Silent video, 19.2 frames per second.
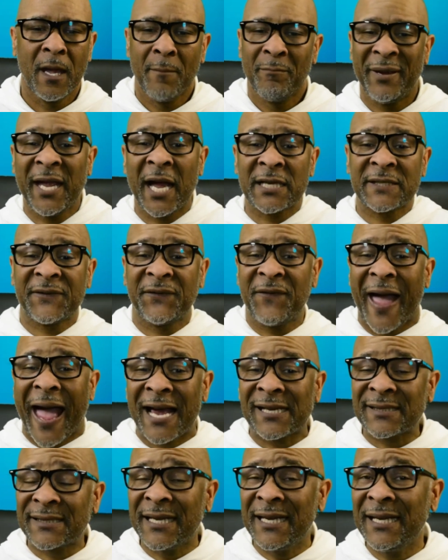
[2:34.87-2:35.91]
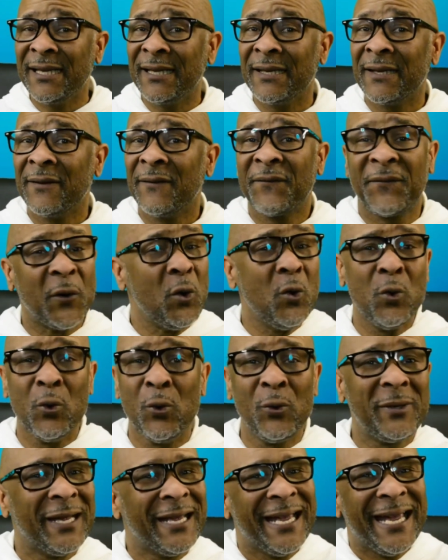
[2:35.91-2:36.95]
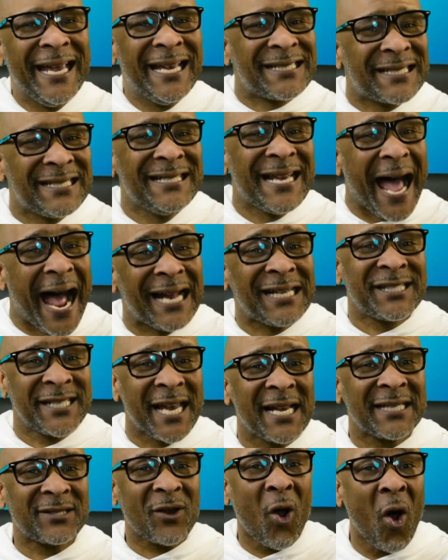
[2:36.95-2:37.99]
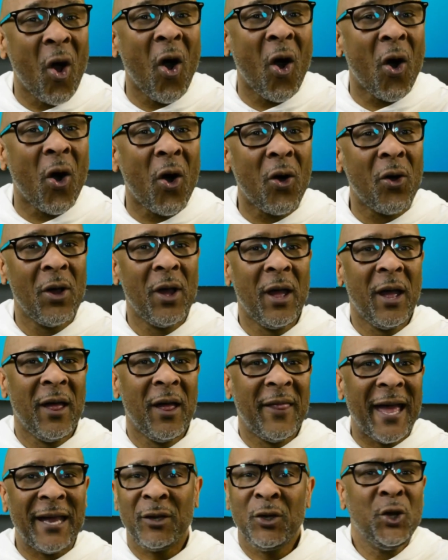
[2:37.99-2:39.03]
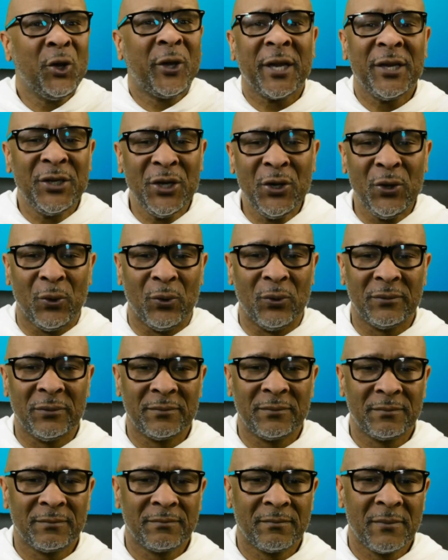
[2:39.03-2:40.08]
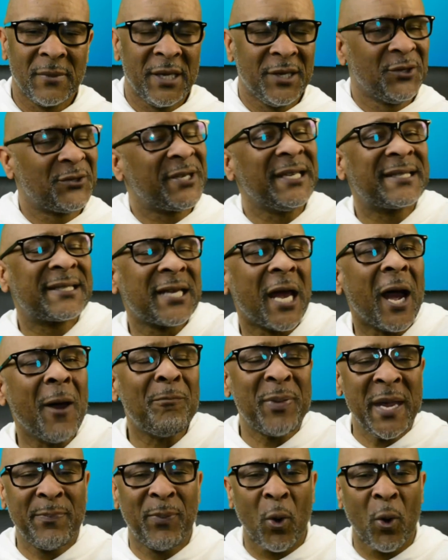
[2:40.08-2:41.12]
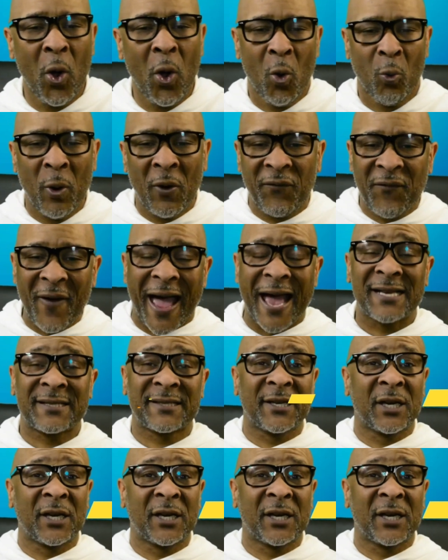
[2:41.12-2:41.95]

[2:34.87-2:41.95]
Because fasting, food, is not just all that you can do. You see, some people will fast